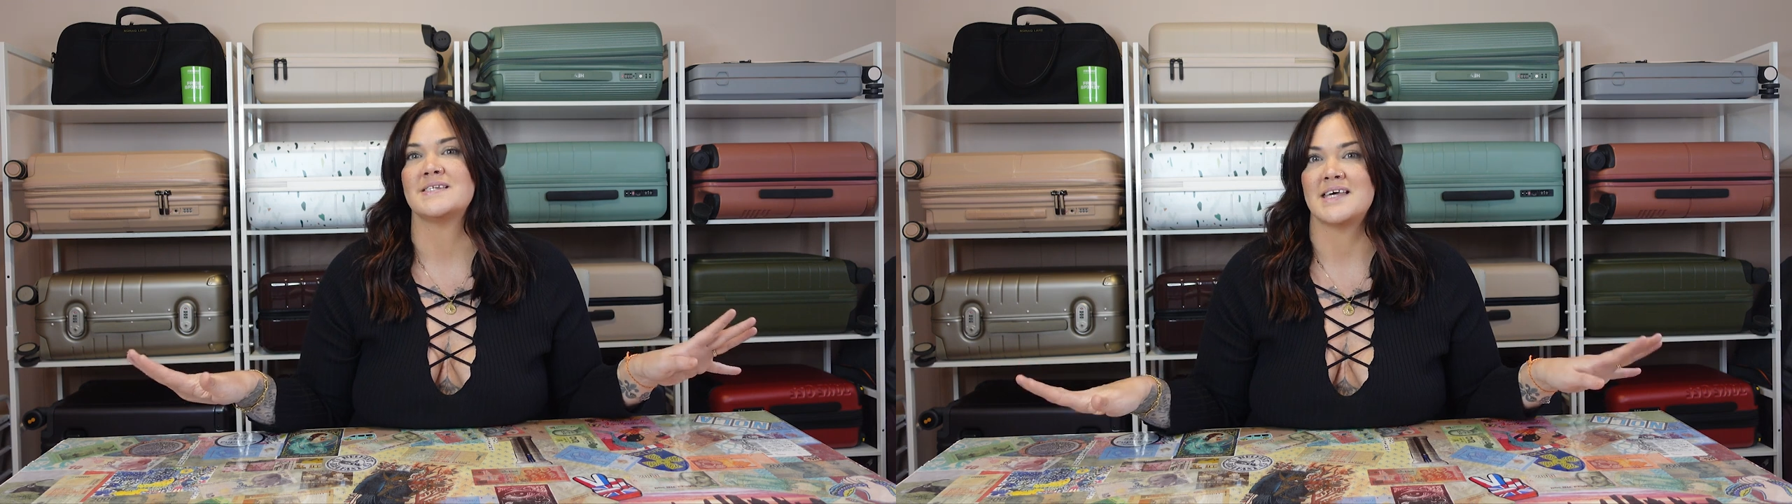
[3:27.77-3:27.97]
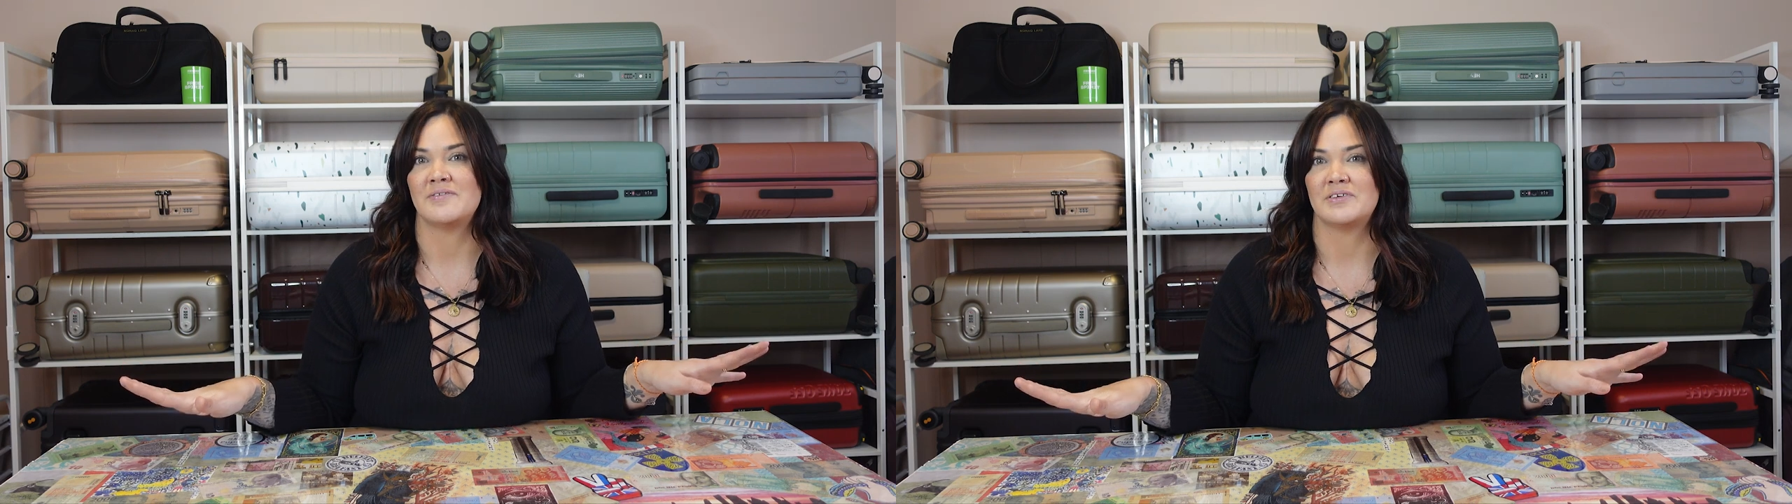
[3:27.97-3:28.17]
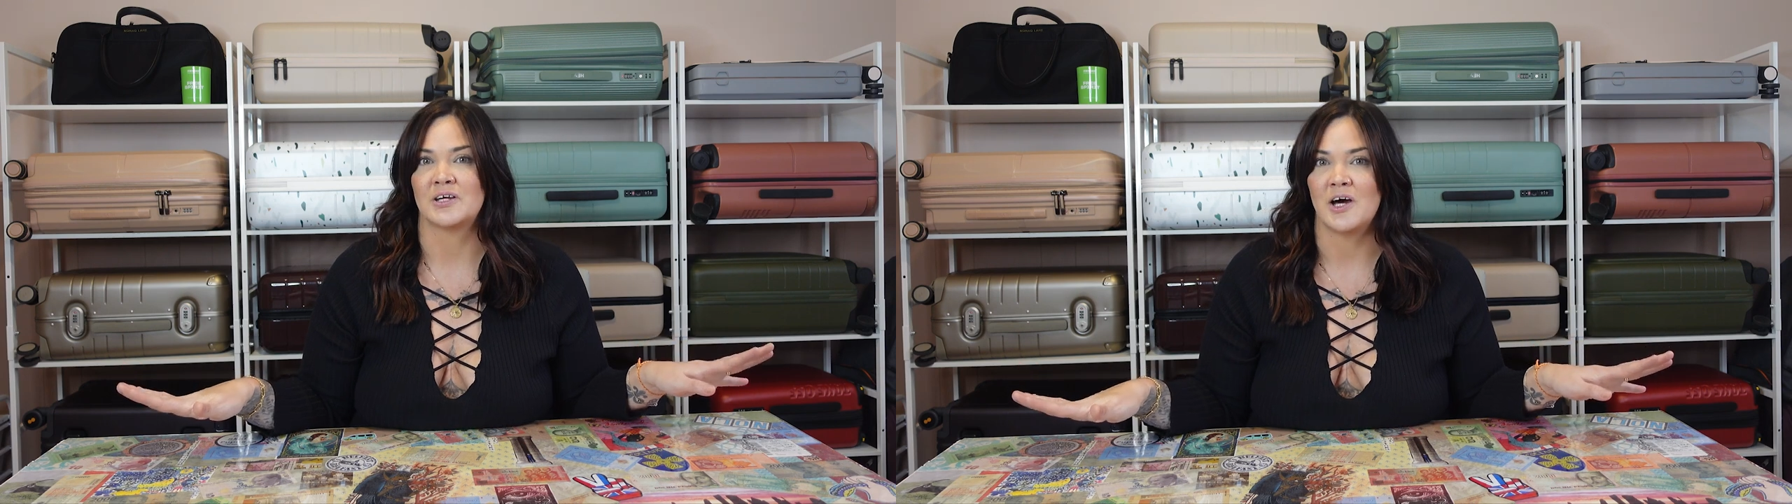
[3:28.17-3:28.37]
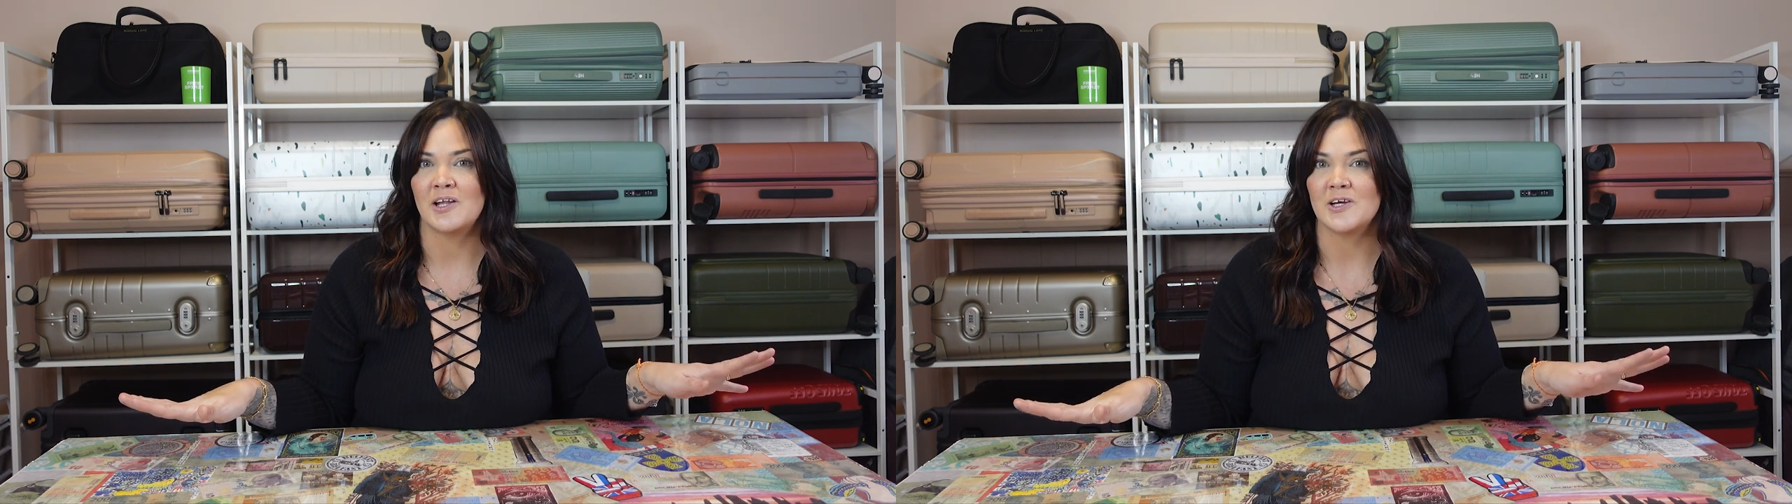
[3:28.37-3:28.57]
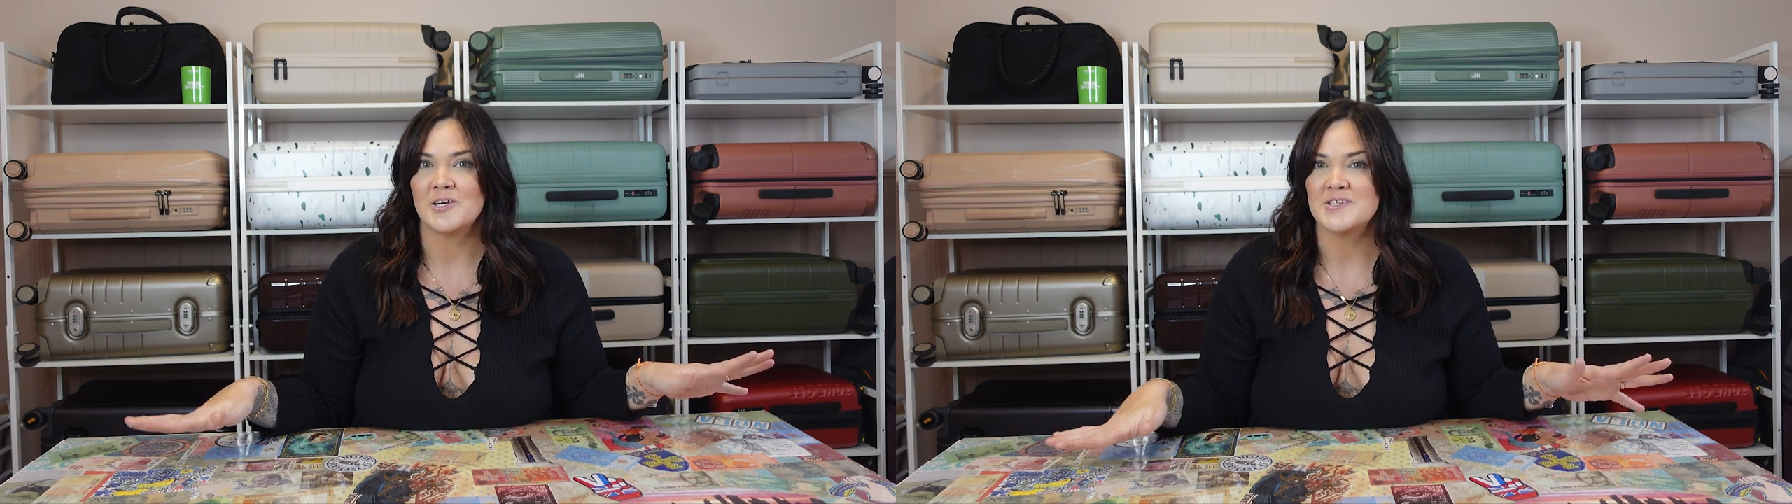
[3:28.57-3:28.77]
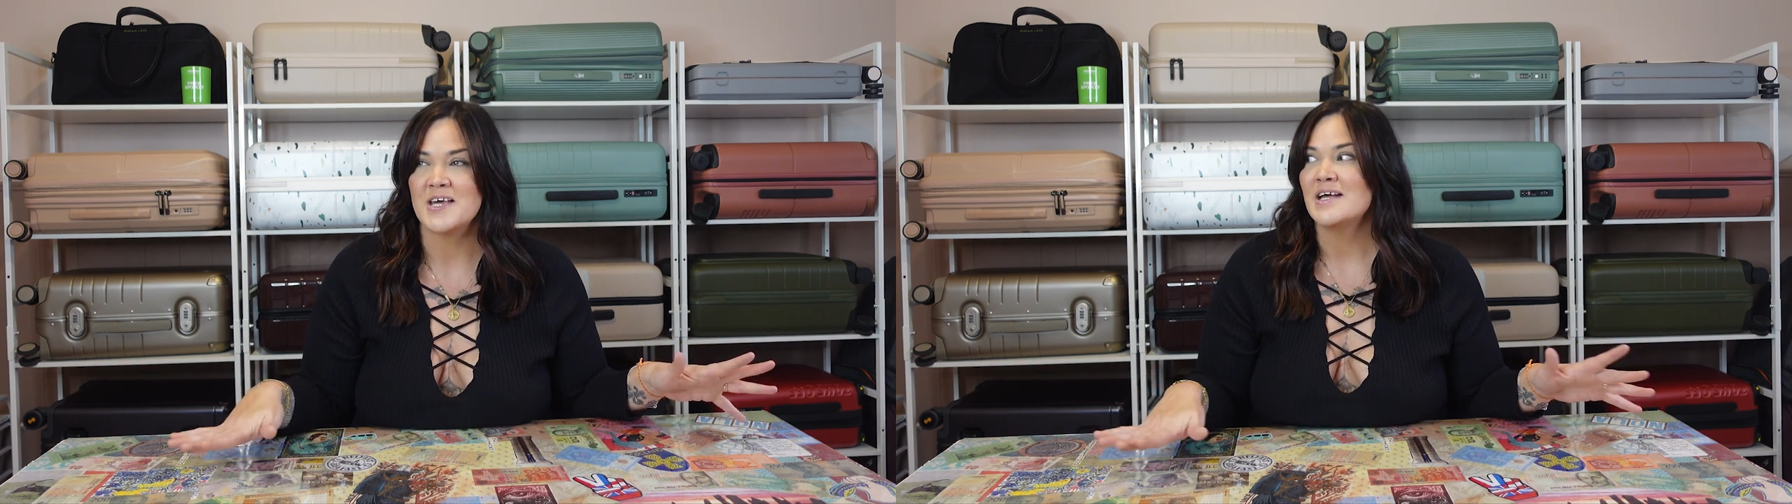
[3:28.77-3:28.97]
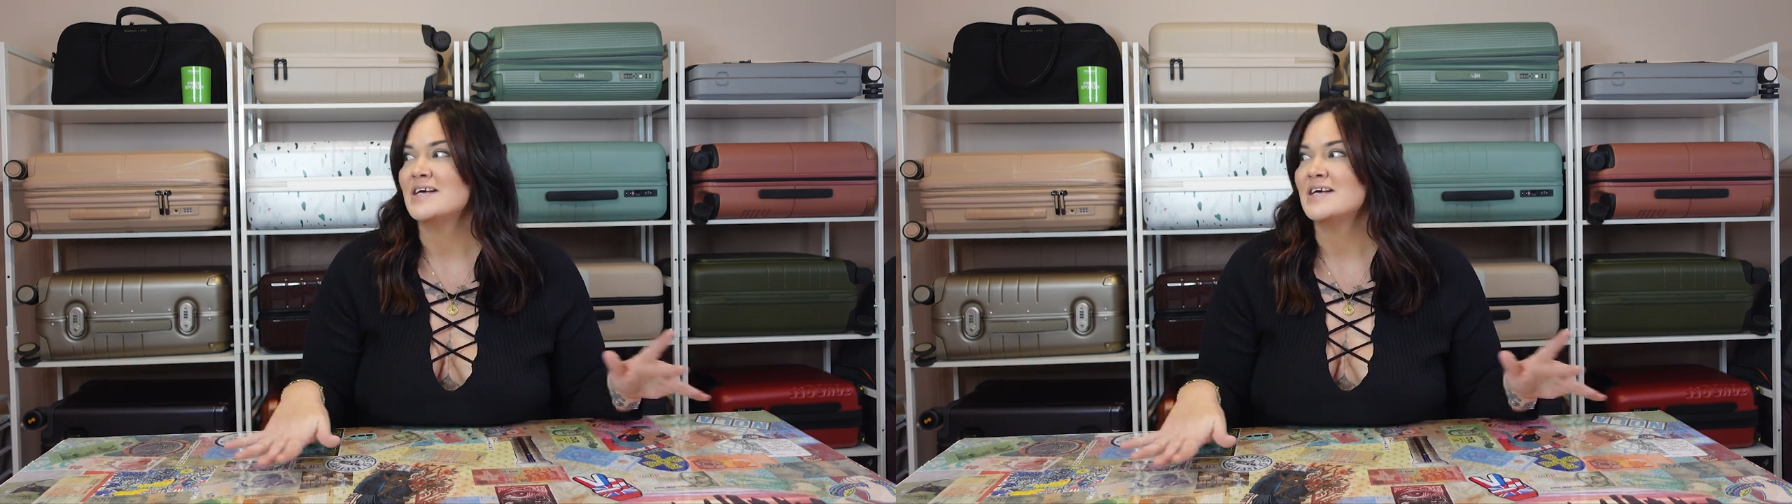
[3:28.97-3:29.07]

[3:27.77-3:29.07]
seven colors.